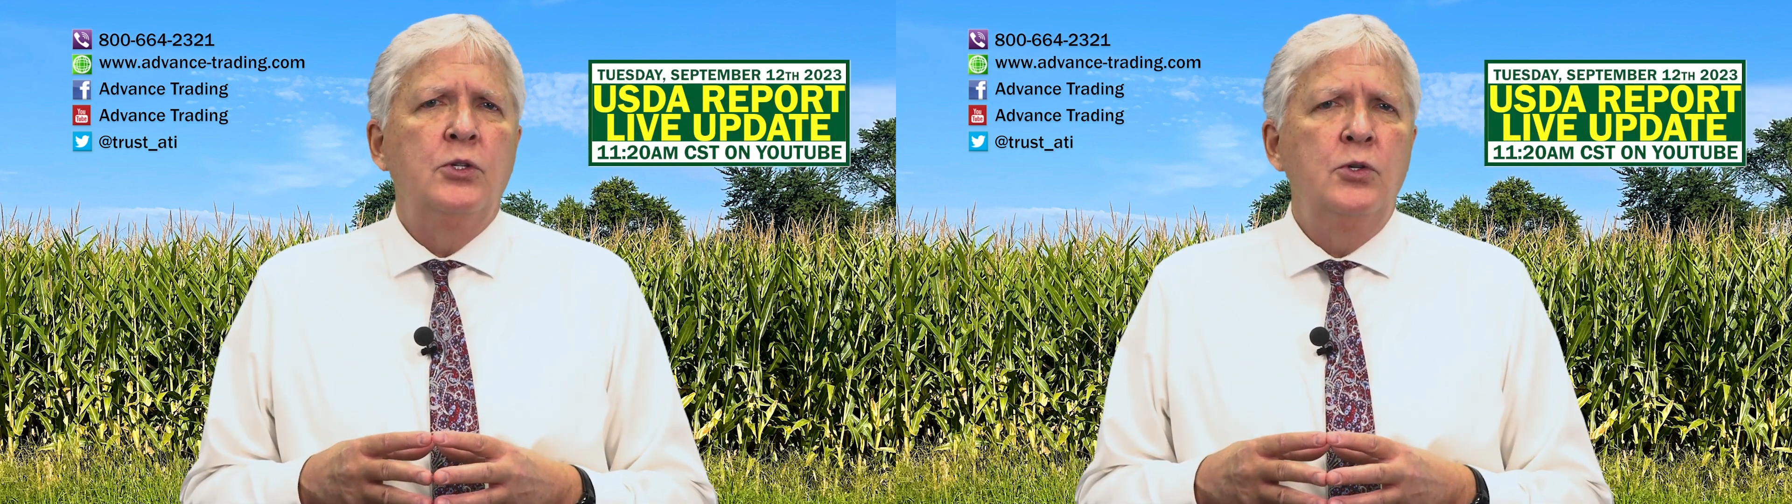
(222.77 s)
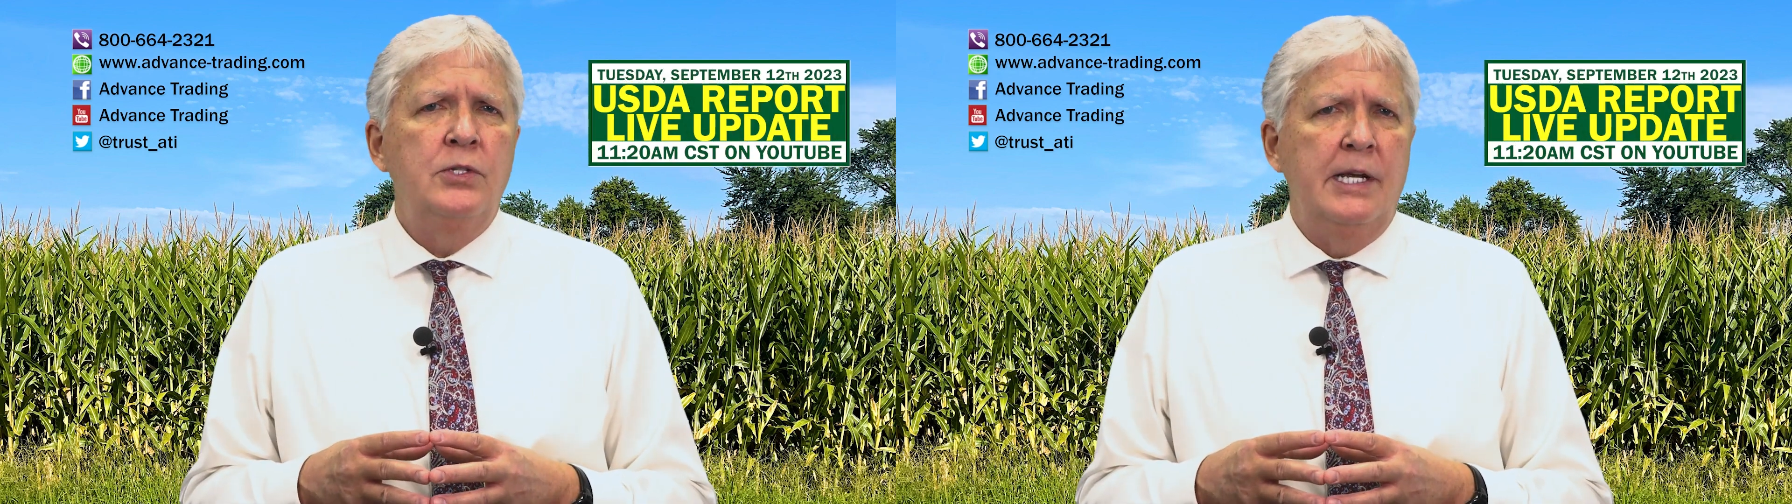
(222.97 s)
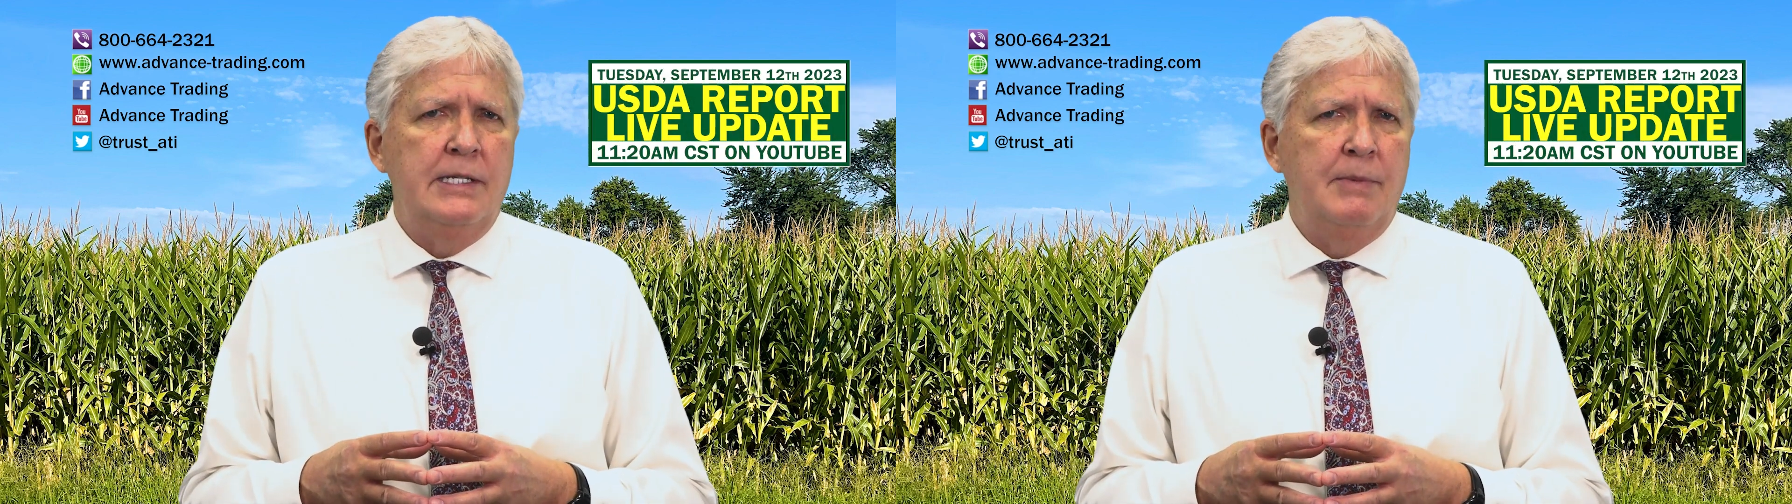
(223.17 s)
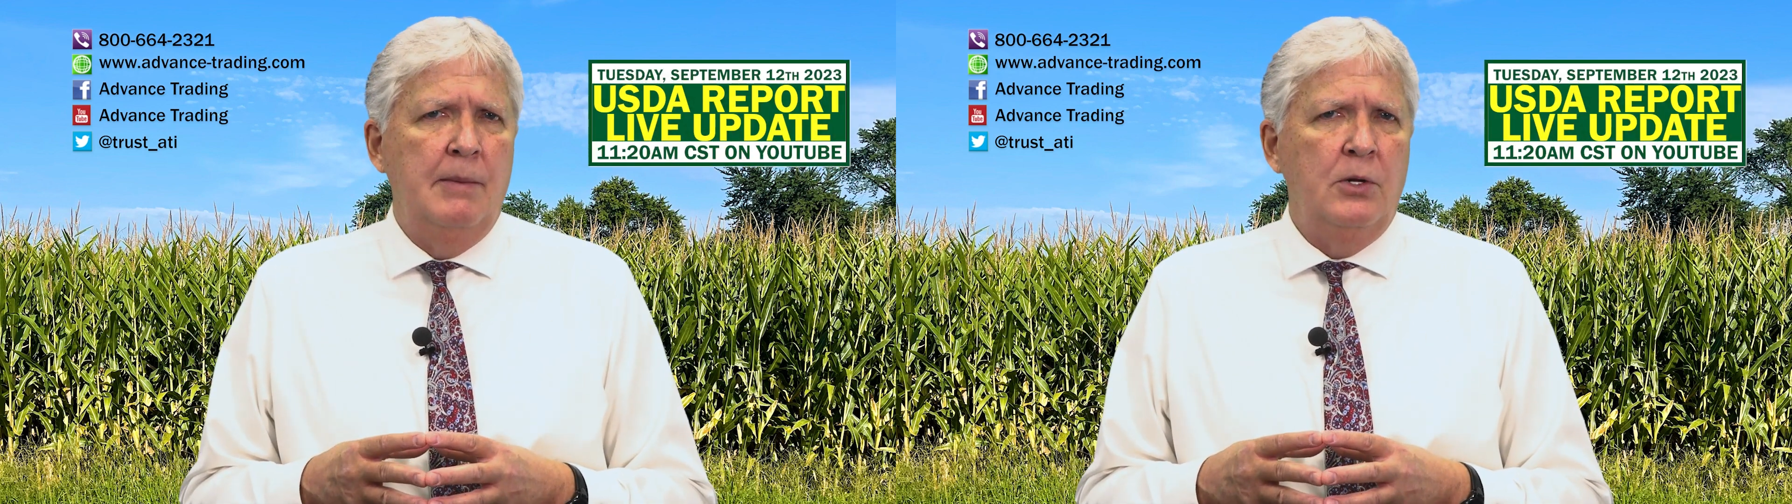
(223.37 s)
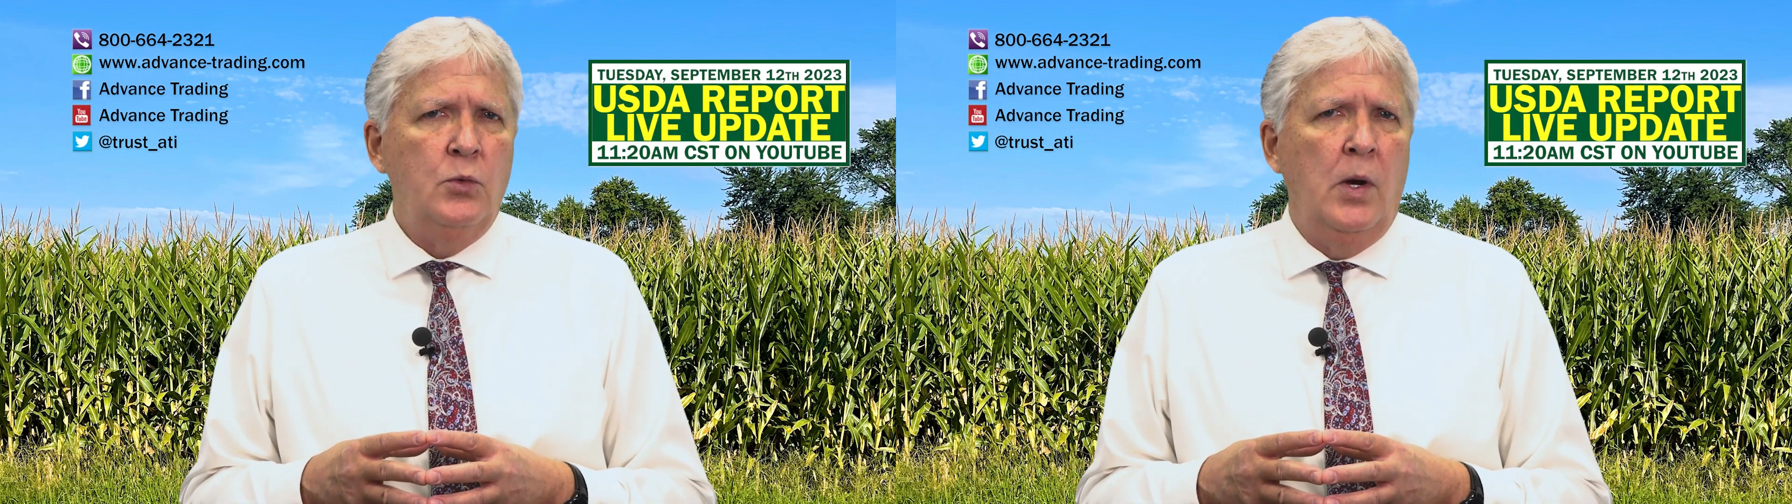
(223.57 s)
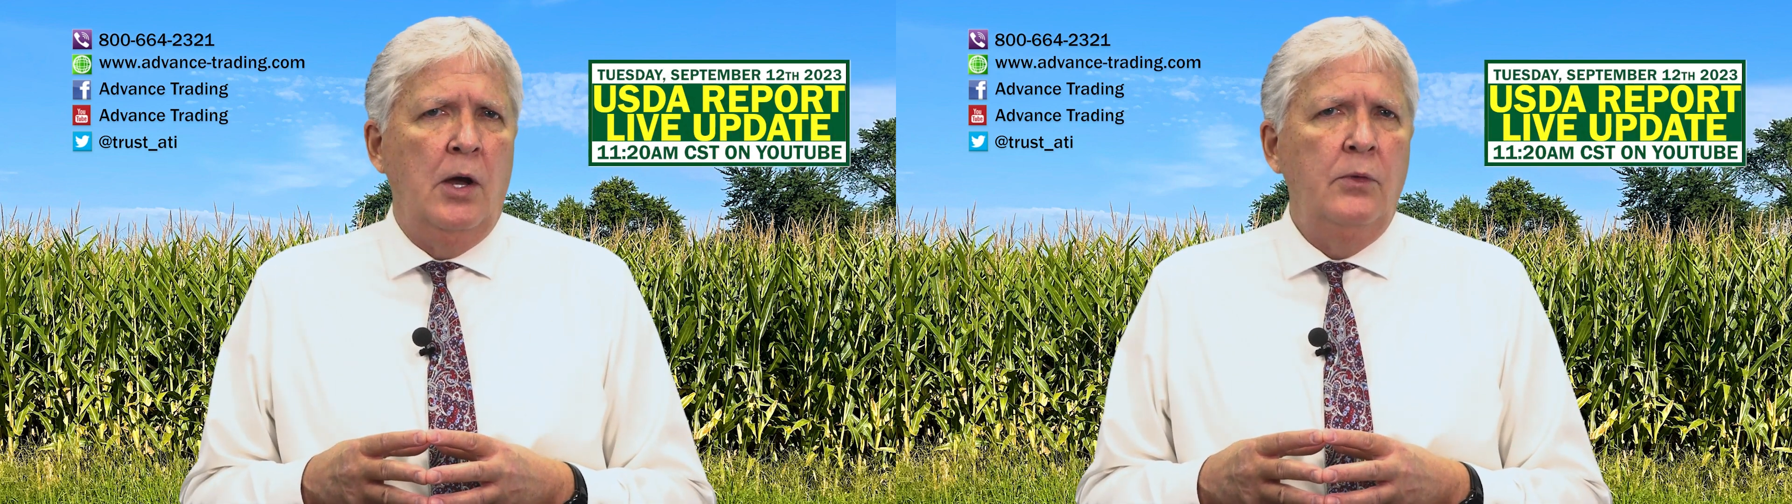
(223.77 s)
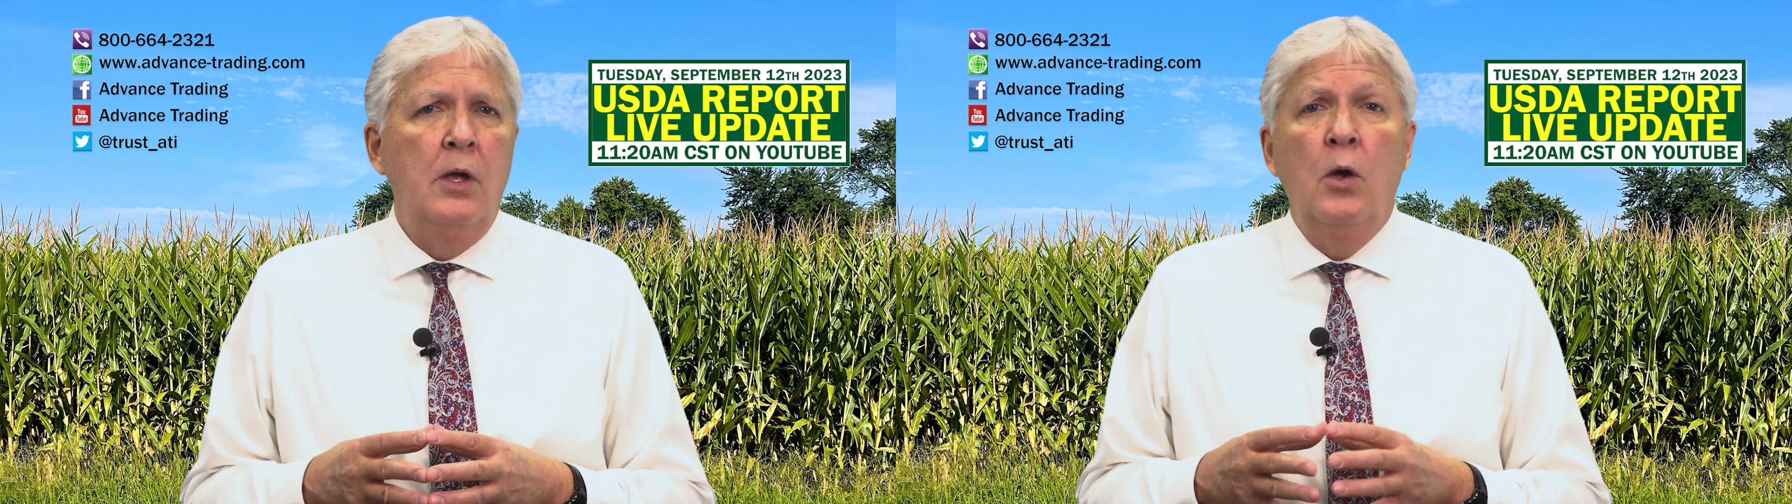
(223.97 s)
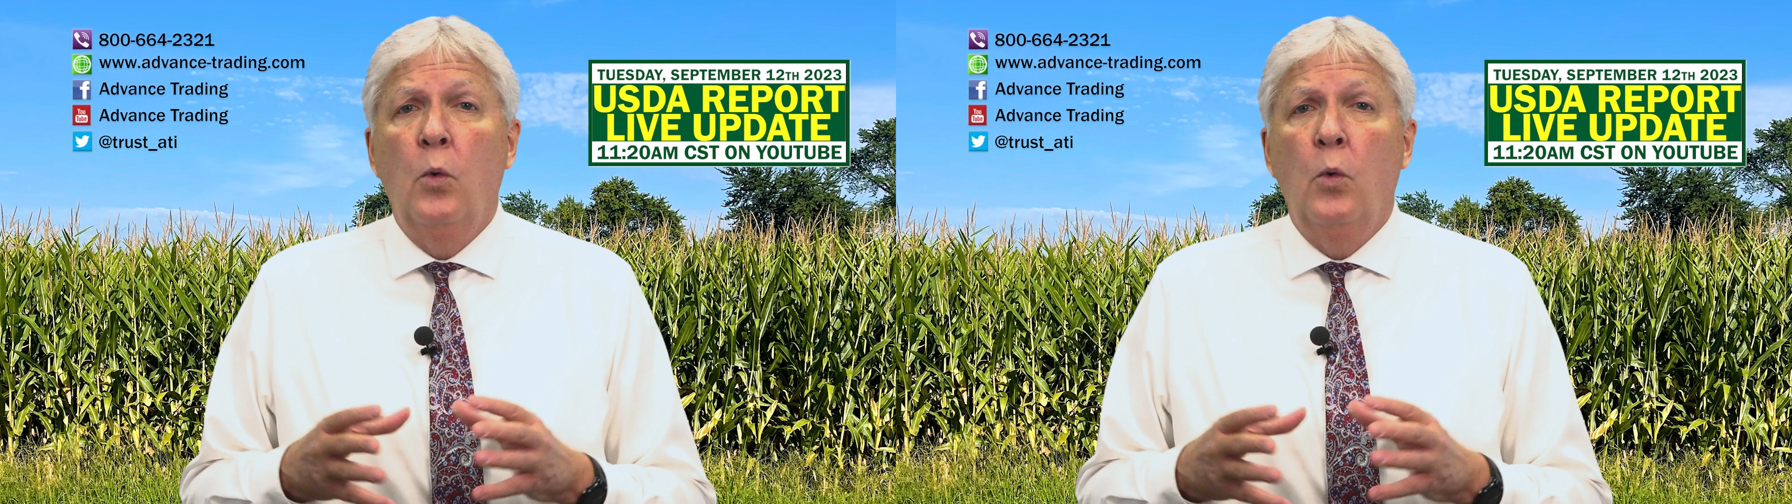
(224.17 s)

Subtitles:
Tuesday, September 12th,